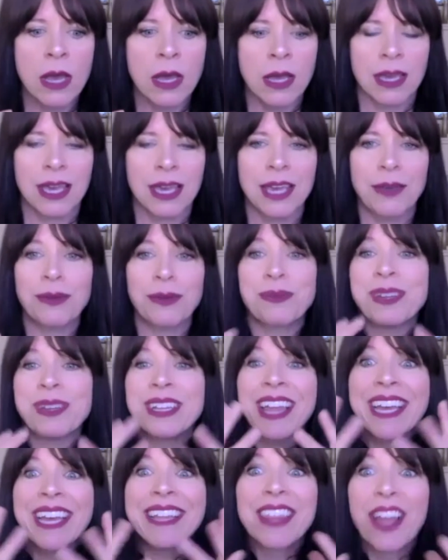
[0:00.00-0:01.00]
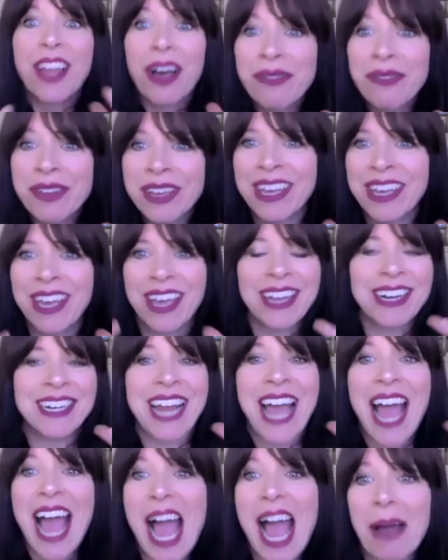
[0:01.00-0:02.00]
he would be like loving and
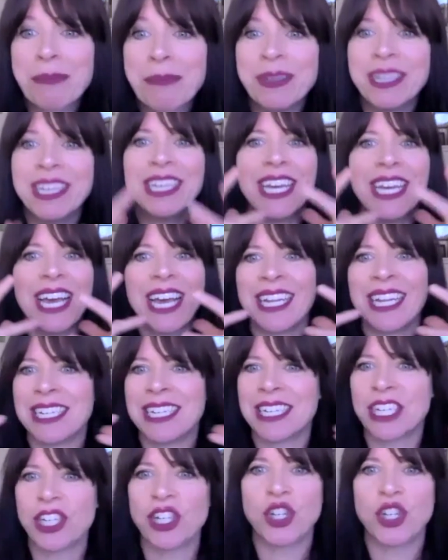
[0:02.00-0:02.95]
happy and